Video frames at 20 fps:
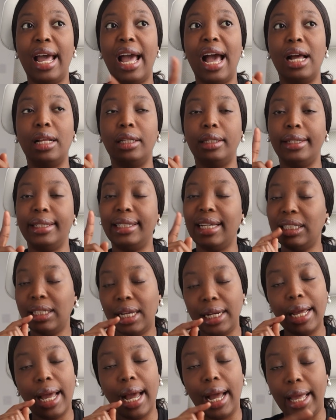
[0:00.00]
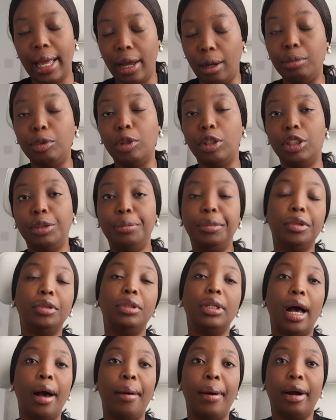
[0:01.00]
and it actually helped us
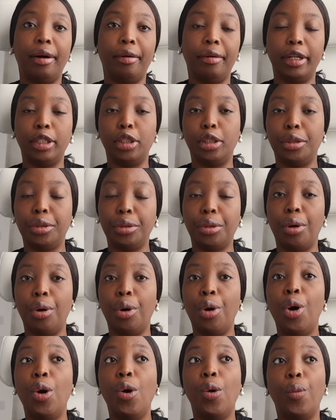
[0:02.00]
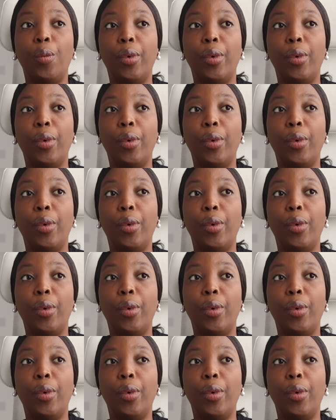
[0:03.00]
build our credit score